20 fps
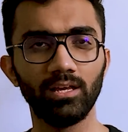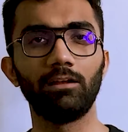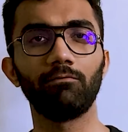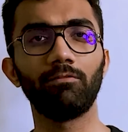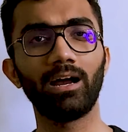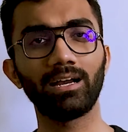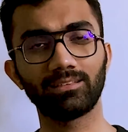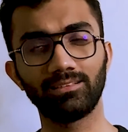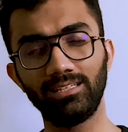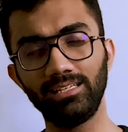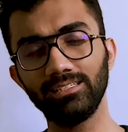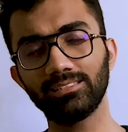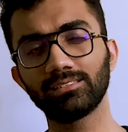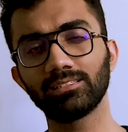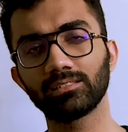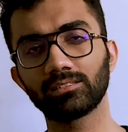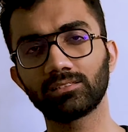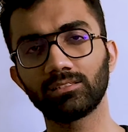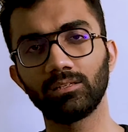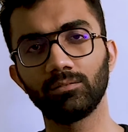In fact, these
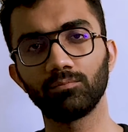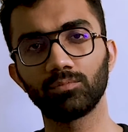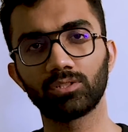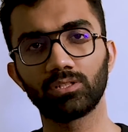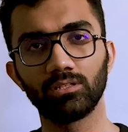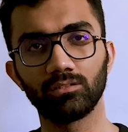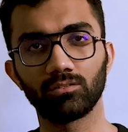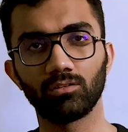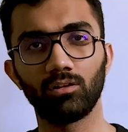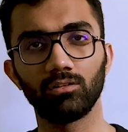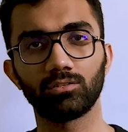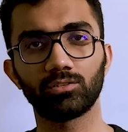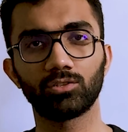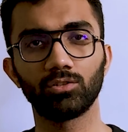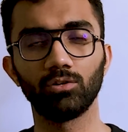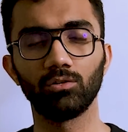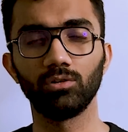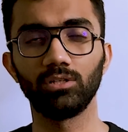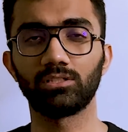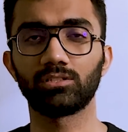systems is
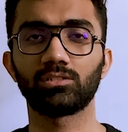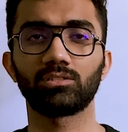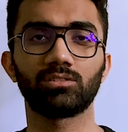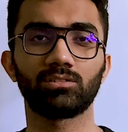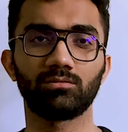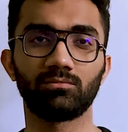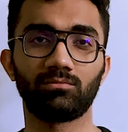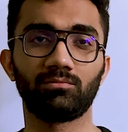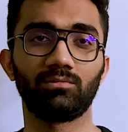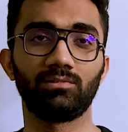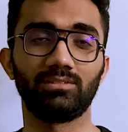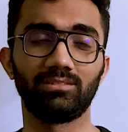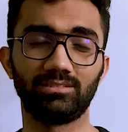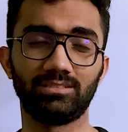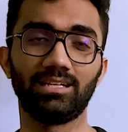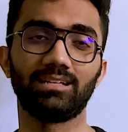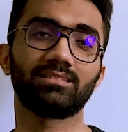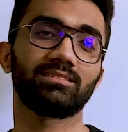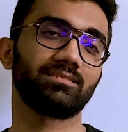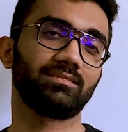also, it's
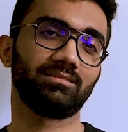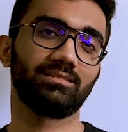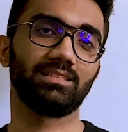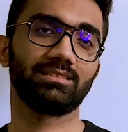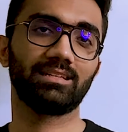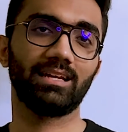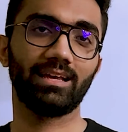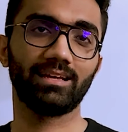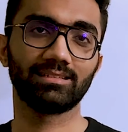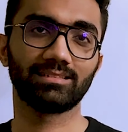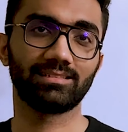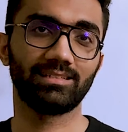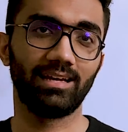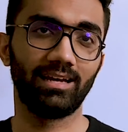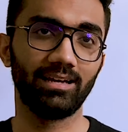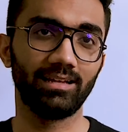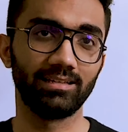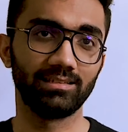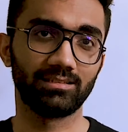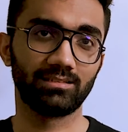just, just like I
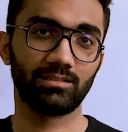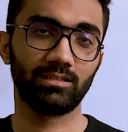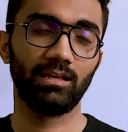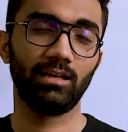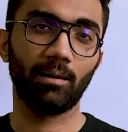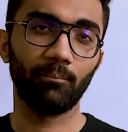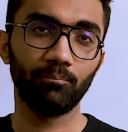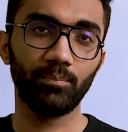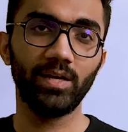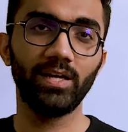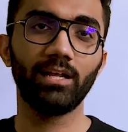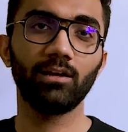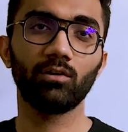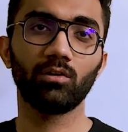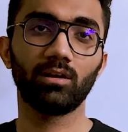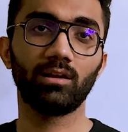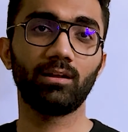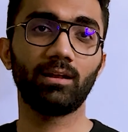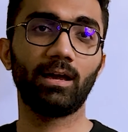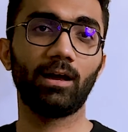said, it's competing
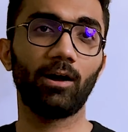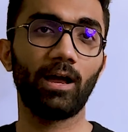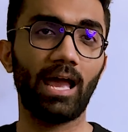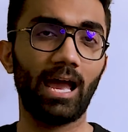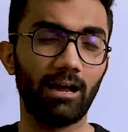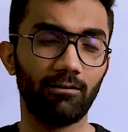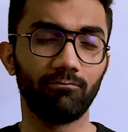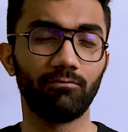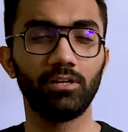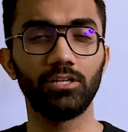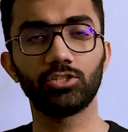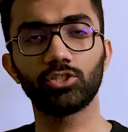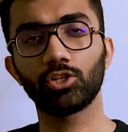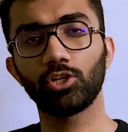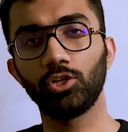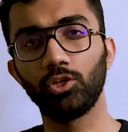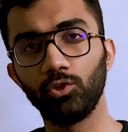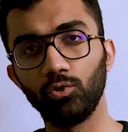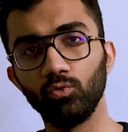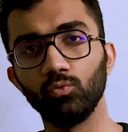on an average
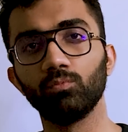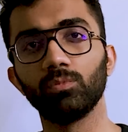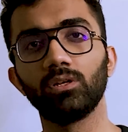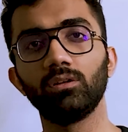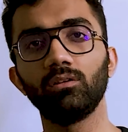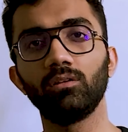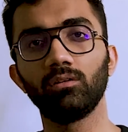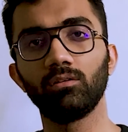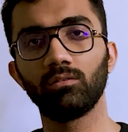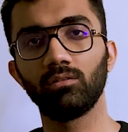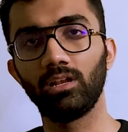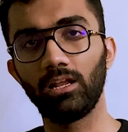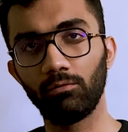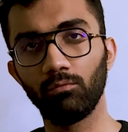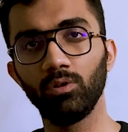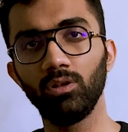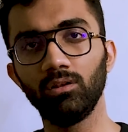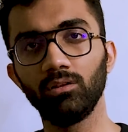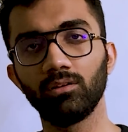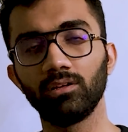human
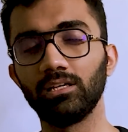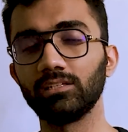level.